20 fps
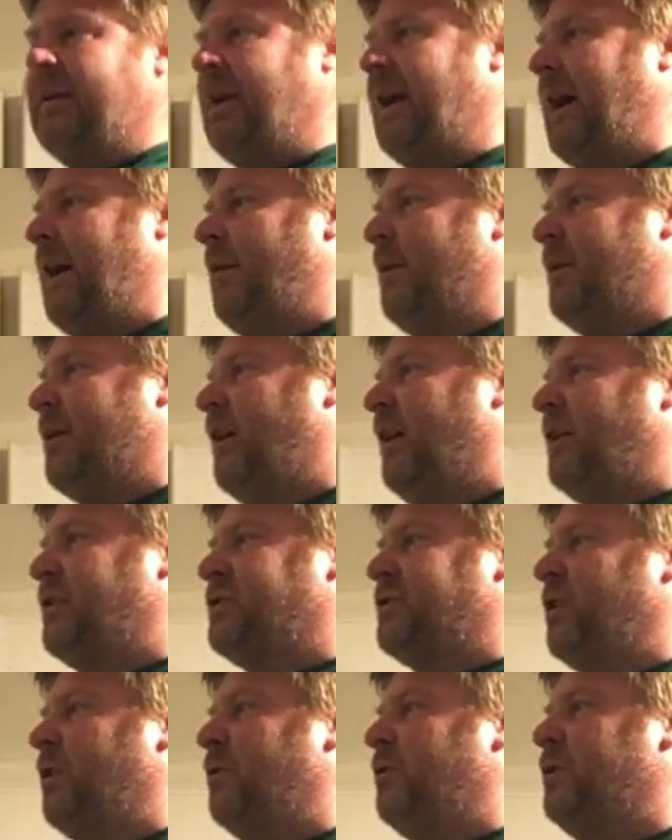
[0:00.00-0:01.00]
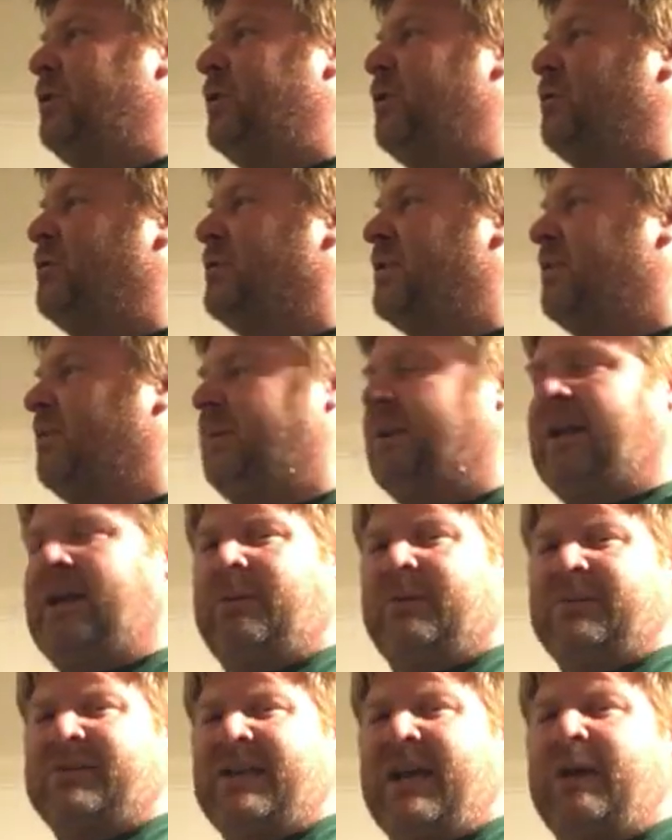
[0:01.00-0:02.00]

I would also use it when I was